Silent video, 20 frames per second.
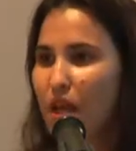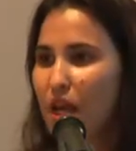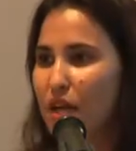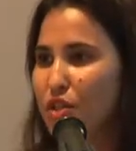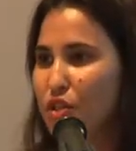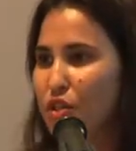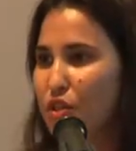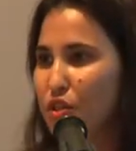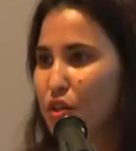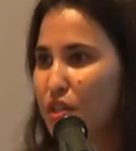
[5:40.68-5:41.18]
As
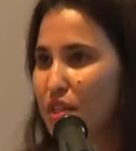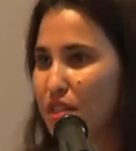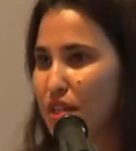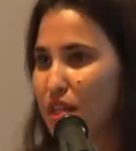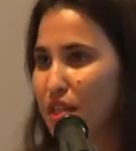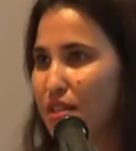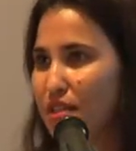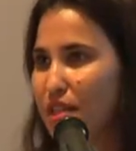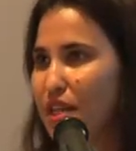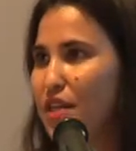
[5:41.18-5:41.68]
soon as
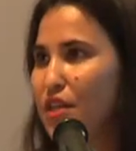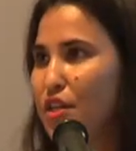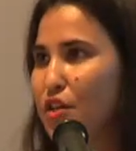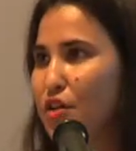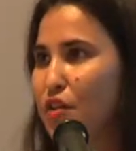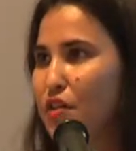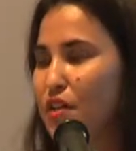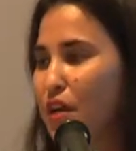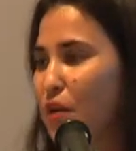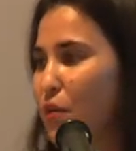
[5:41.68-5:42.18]
I said,
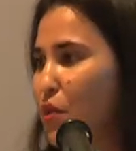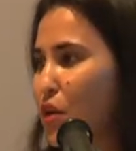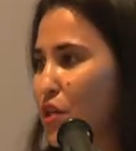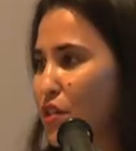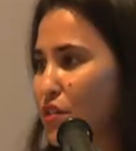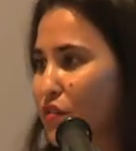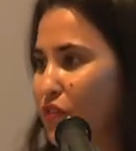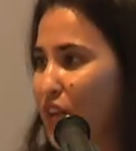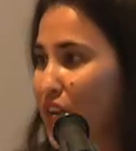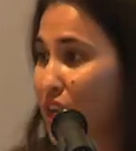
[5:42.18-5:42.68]
that I
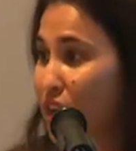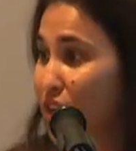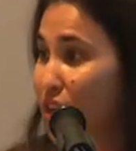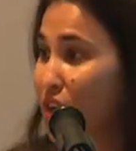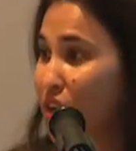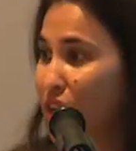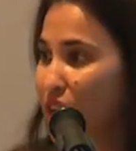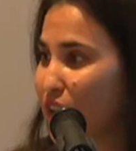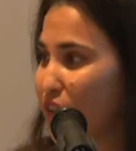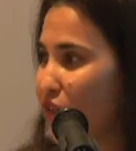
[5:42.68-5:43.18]
wanted to feed
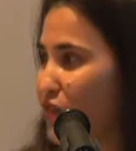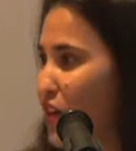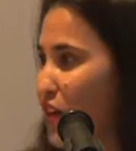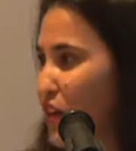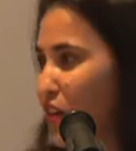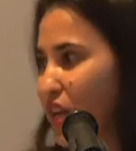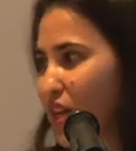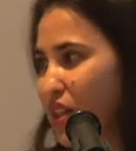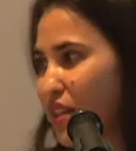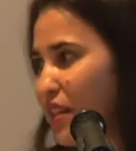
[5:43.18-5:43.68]
her, I
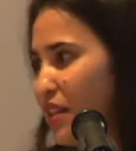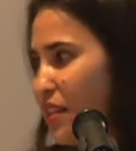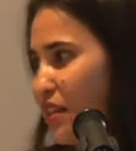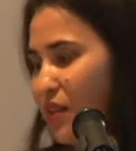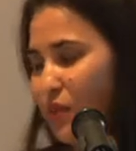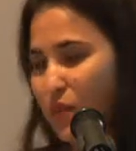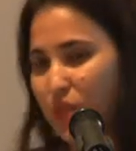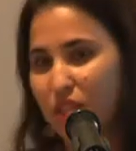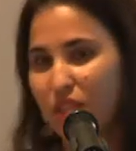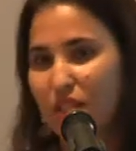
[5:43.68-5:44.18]
felt like
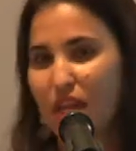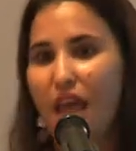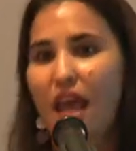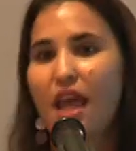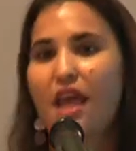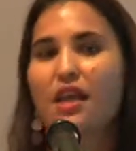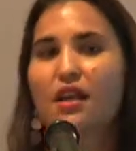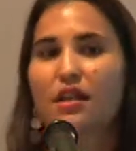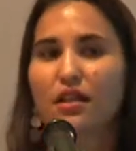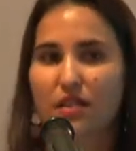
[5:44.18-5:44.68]
there was this
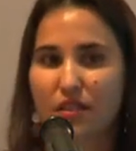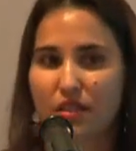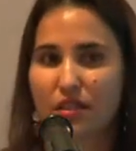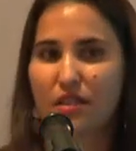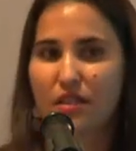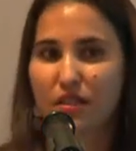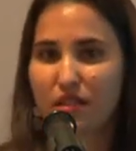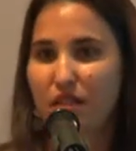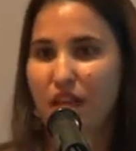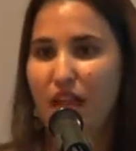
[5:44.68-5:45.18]

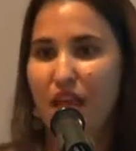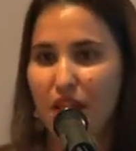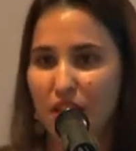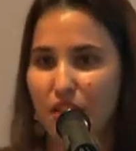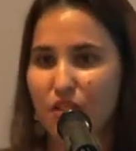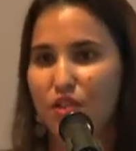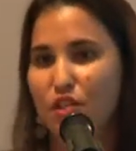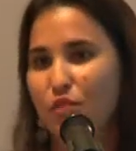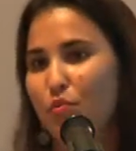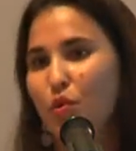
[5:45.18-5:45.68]

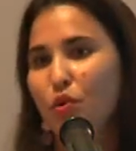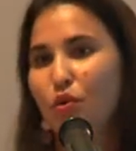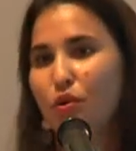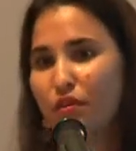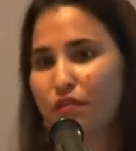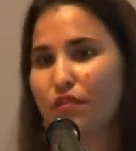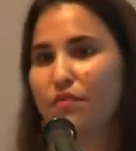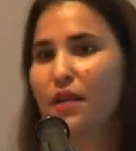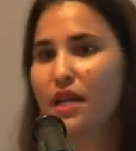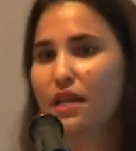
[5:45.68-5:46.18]
endless
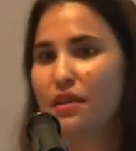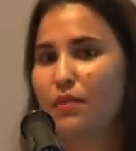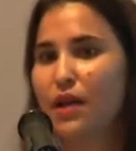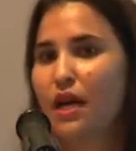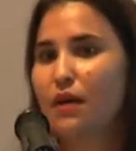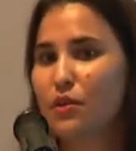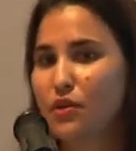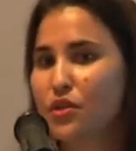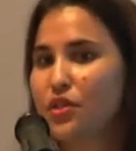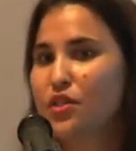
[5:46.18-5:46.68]
support for me to be
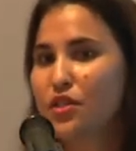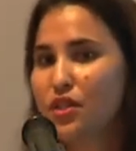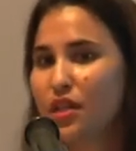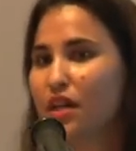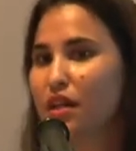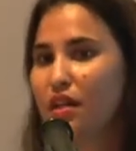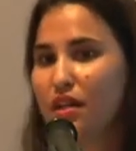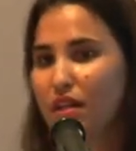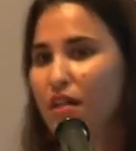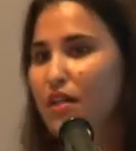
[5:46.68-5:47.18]
able to do
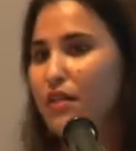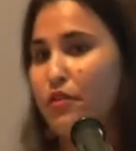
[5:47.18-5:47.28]
that.